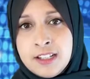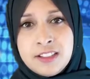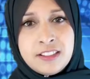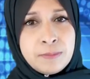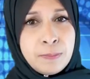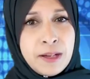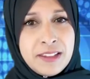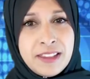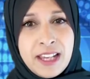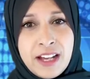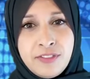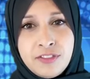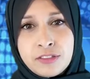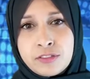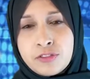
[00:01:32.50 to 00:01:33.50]
Despite the
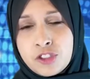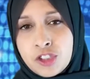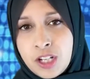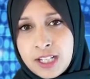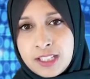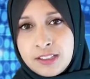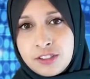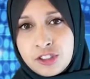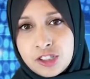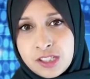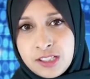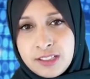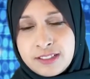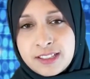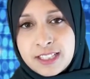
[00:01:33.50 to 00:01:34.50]
efforts of Chinese
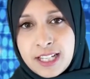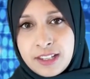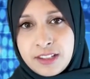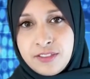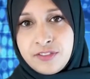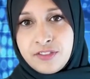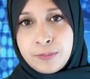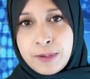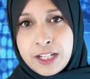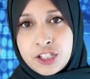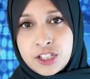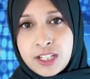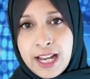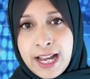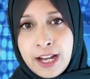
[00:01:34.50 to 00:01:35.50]
journalists to get the
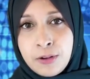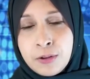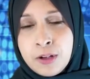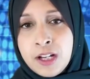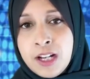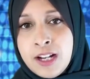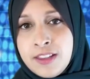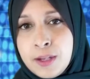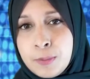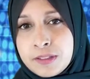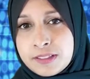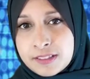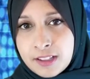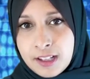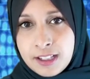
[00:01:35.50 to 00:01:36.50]
information out, they were
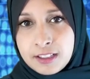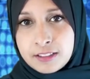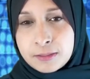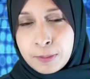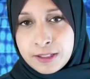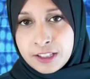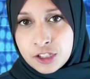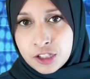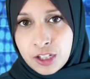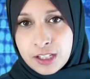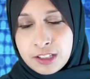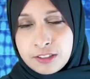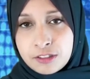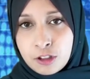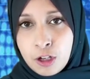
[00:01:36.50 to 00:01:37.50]
silenced by the
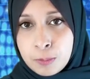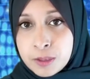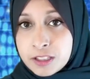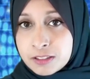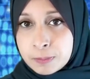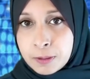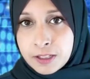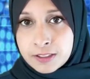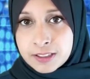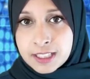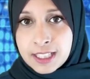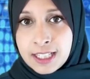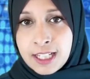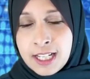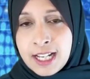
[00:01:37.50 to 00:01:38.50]
Chinese Communist
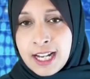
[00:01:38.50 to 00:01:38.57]
Party